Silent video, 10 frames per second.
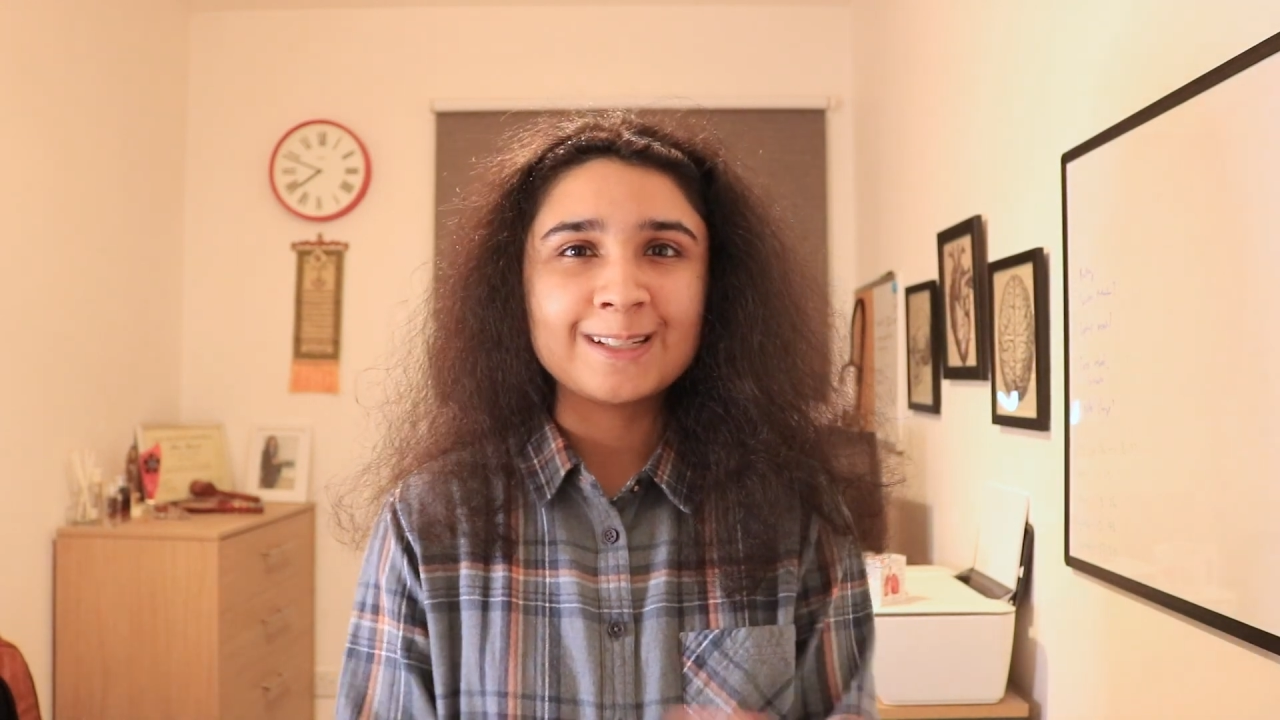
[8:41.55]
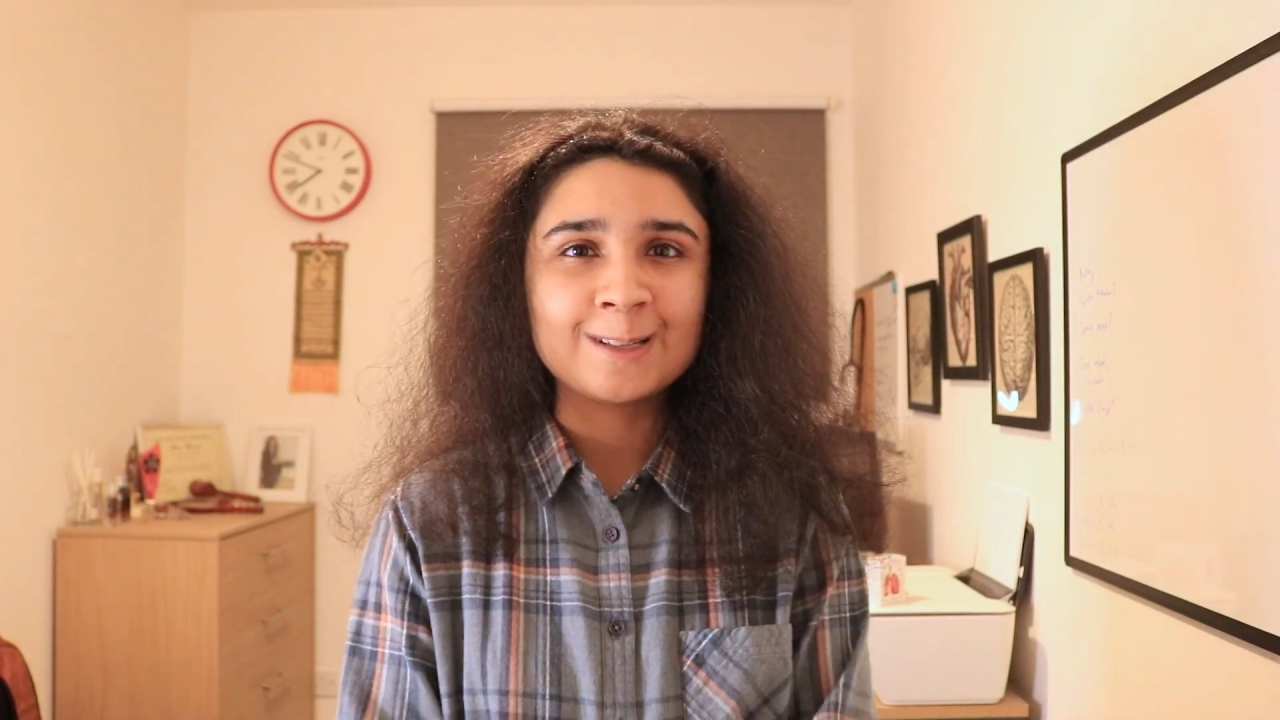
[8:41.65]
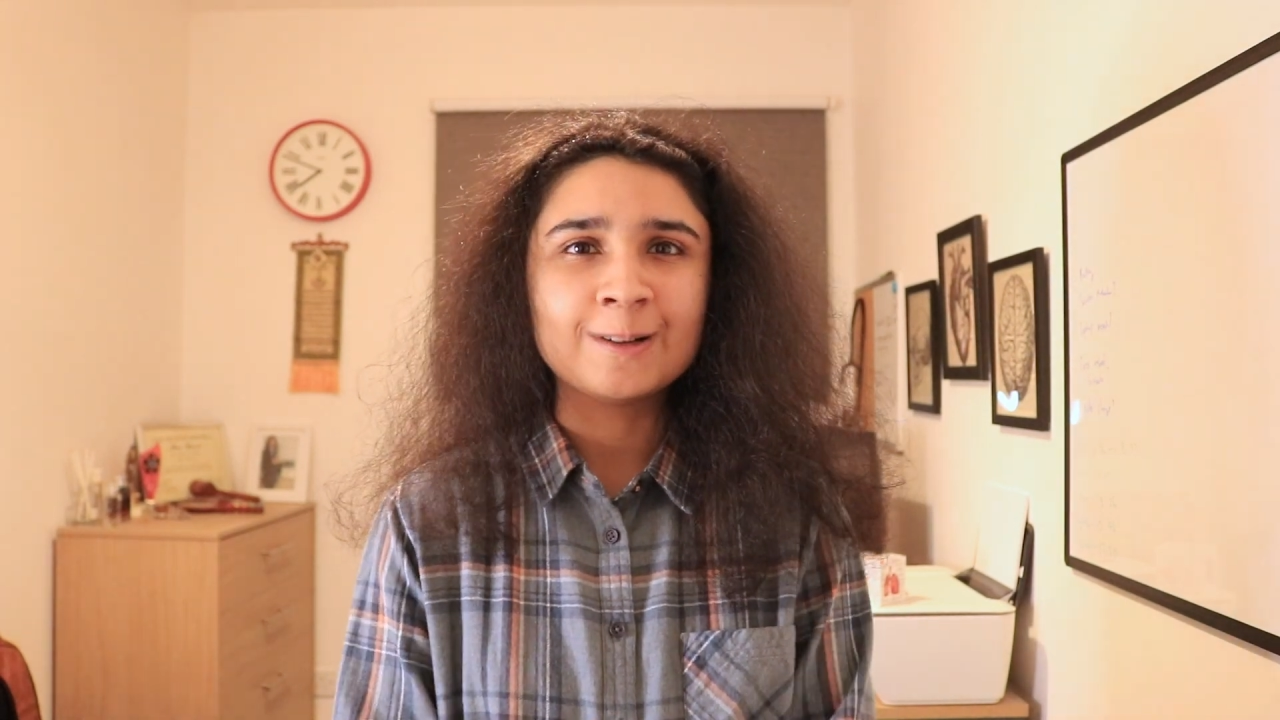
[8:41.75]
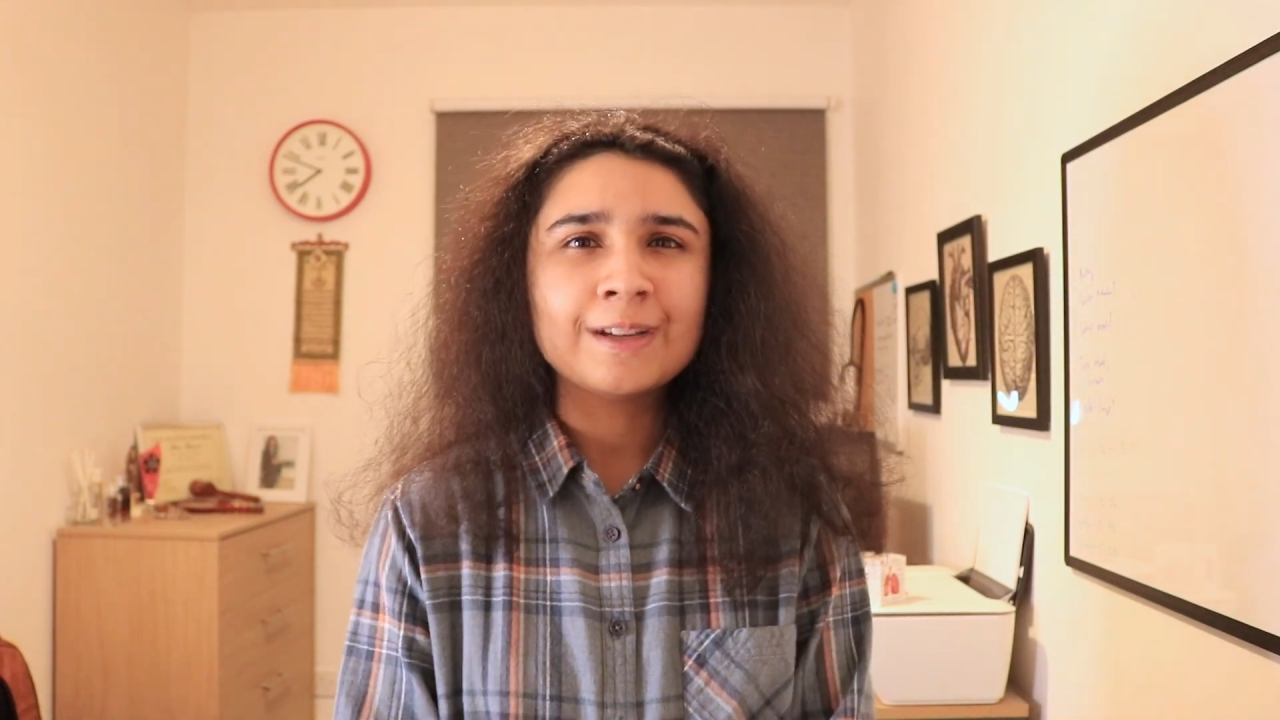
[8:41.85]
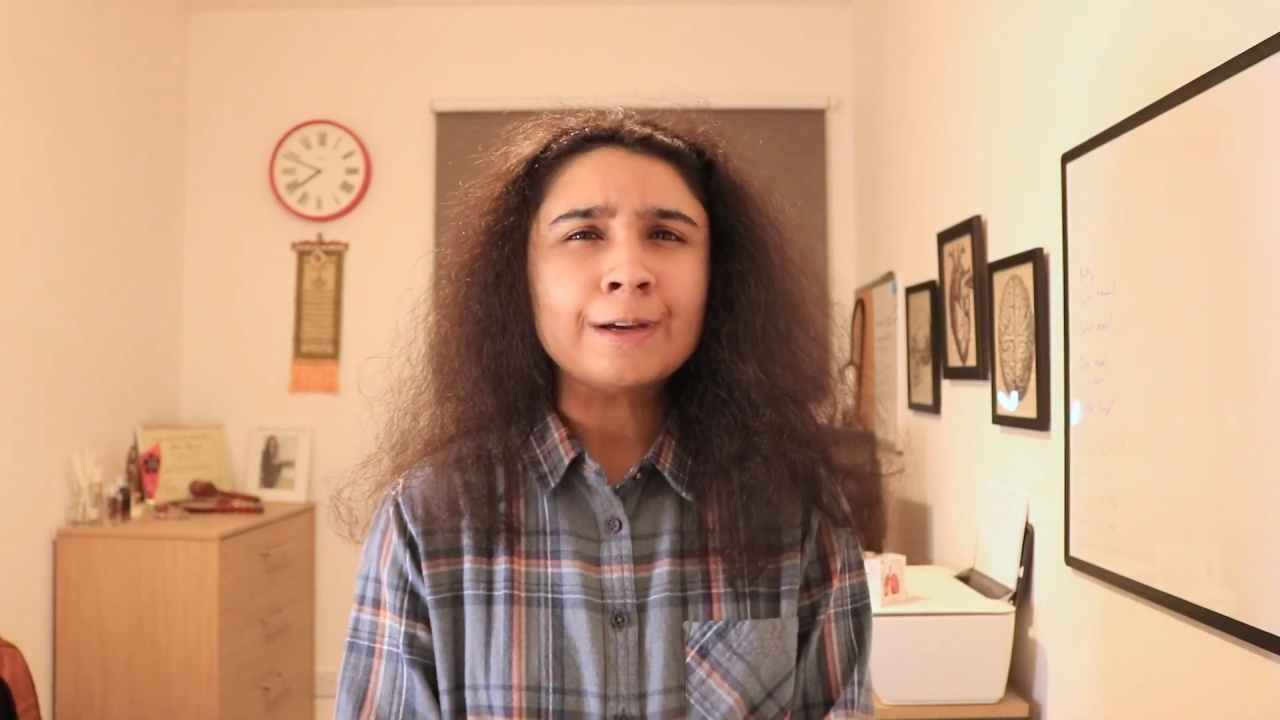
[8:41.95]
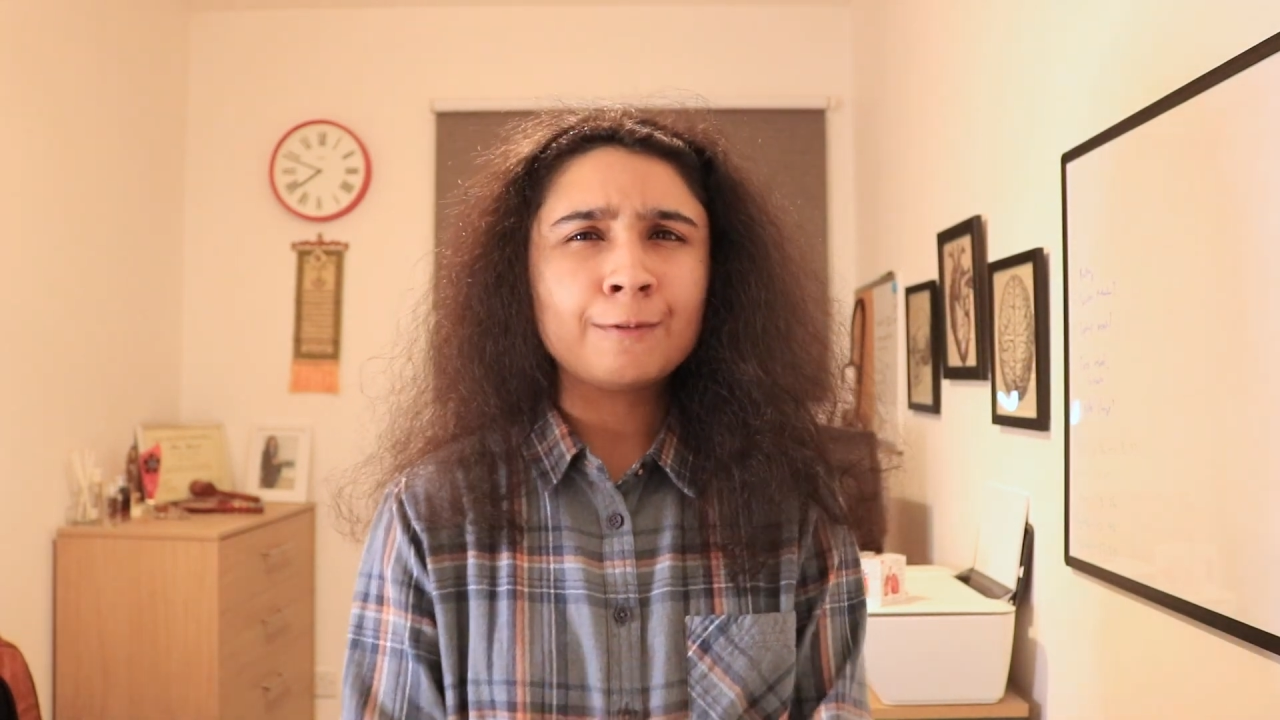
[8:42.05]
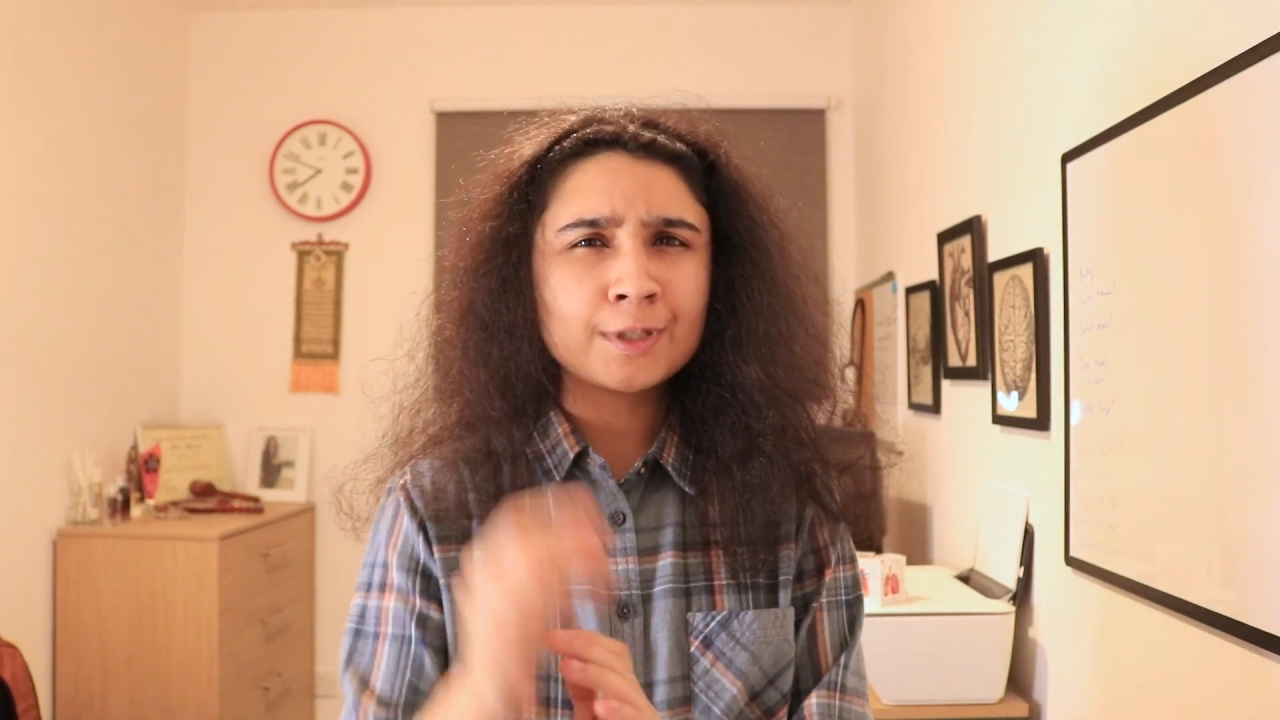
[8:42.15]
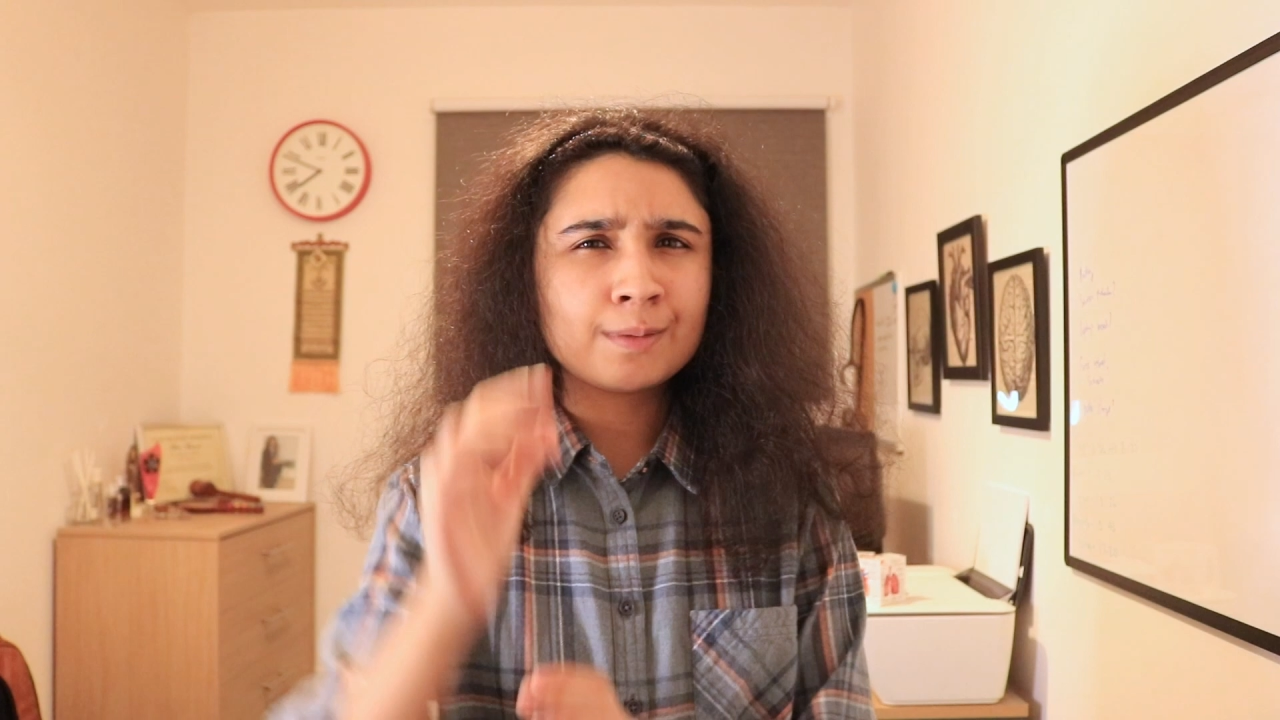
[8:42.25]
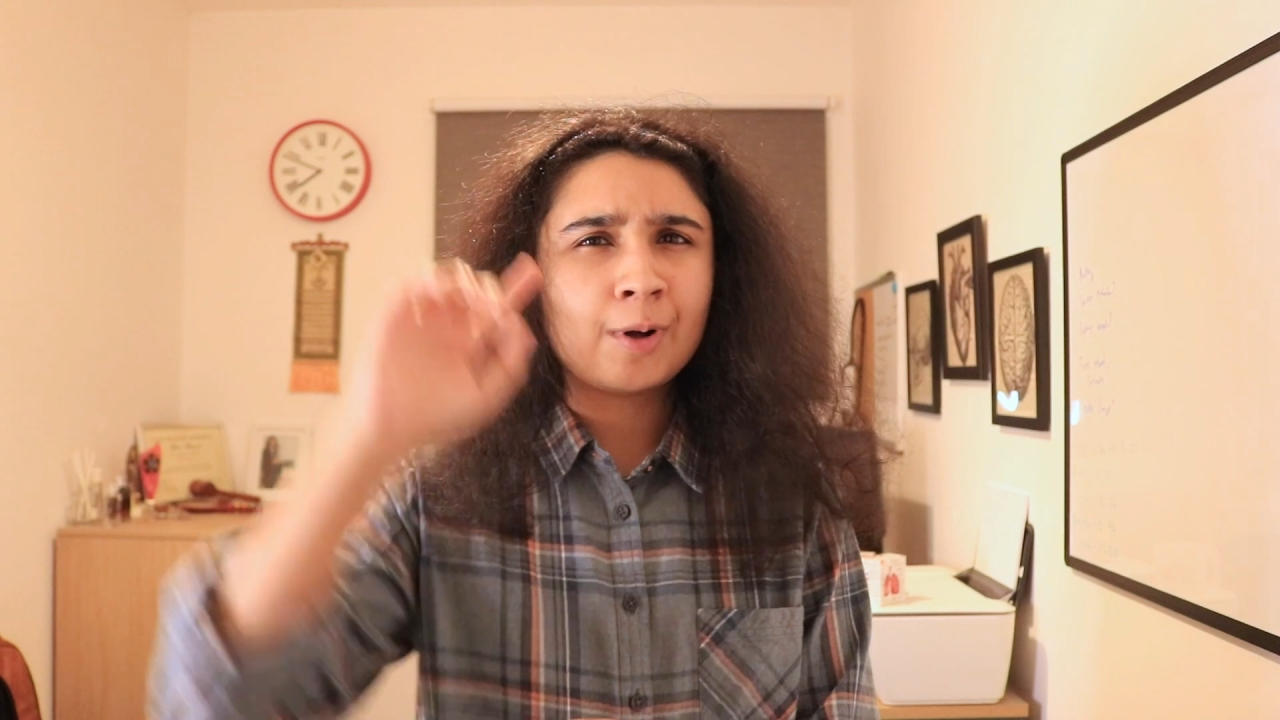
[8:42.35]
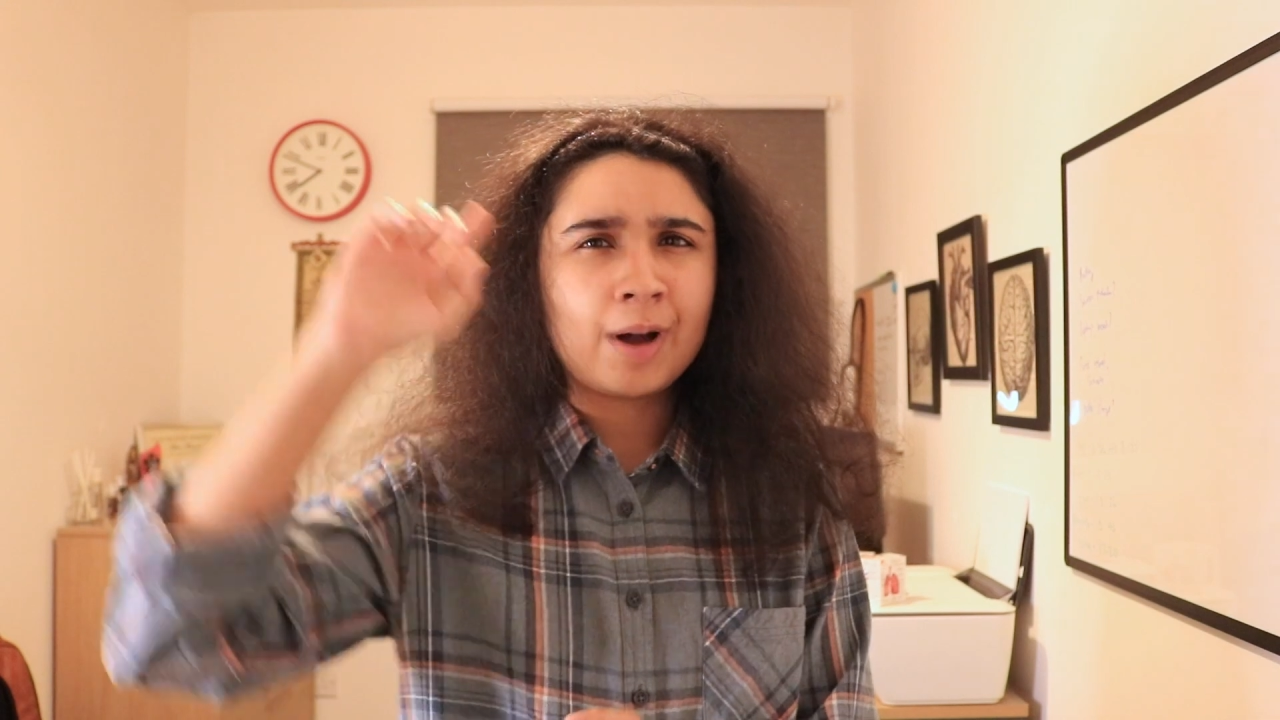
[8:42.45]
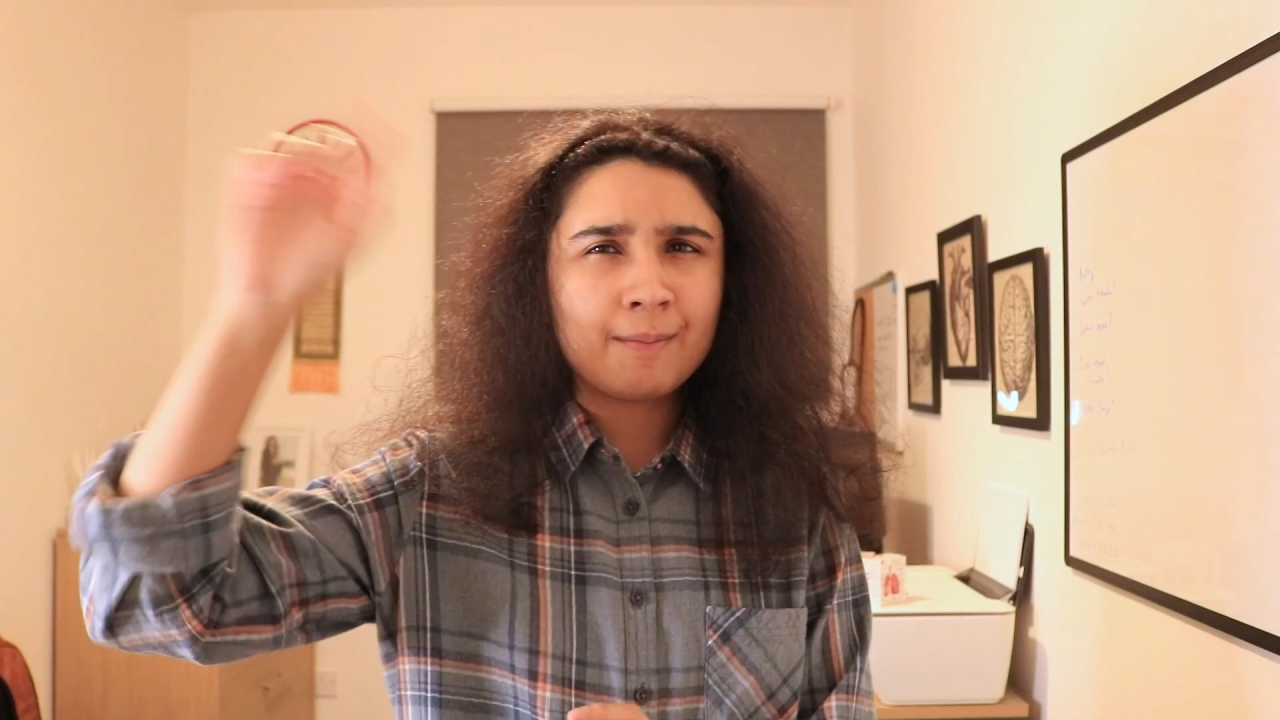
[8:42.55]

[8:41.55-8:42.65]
So first of all,